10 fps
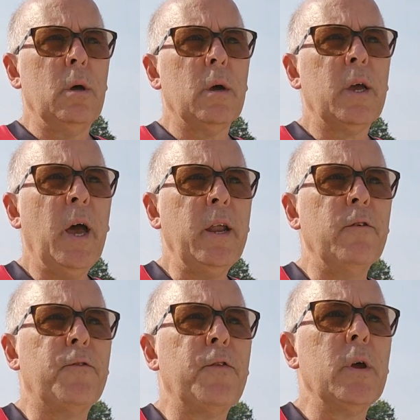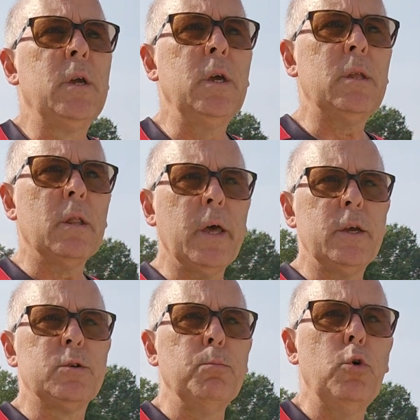kind of get the
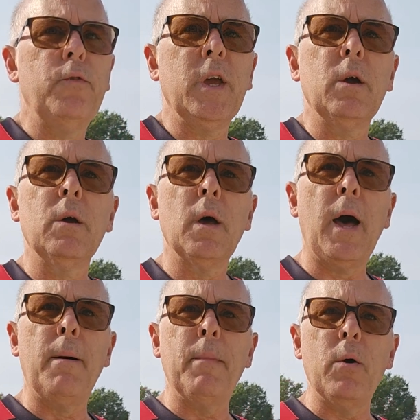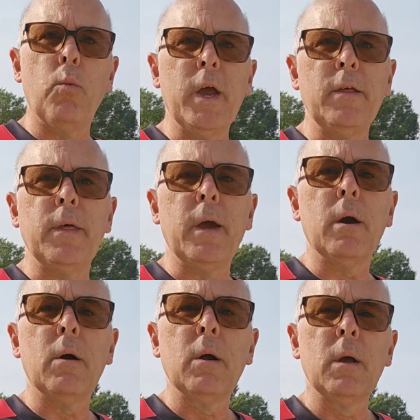legs moving on my way
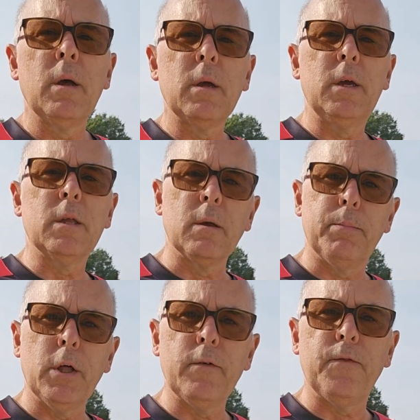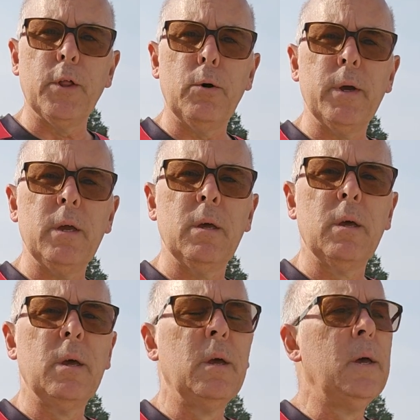there, get the blood flowing,
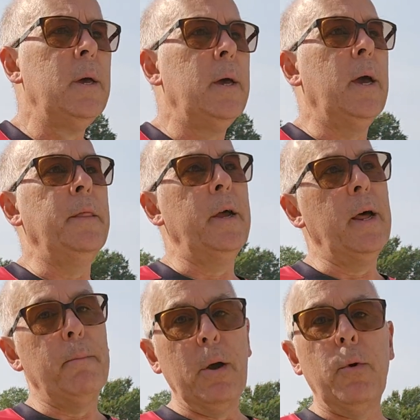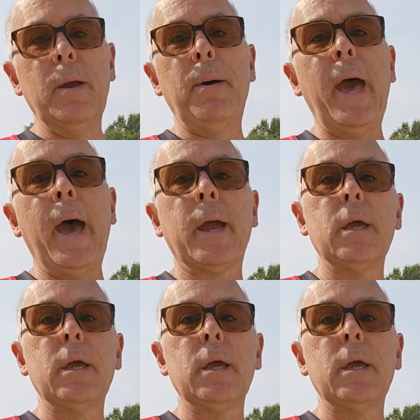and then on my way back,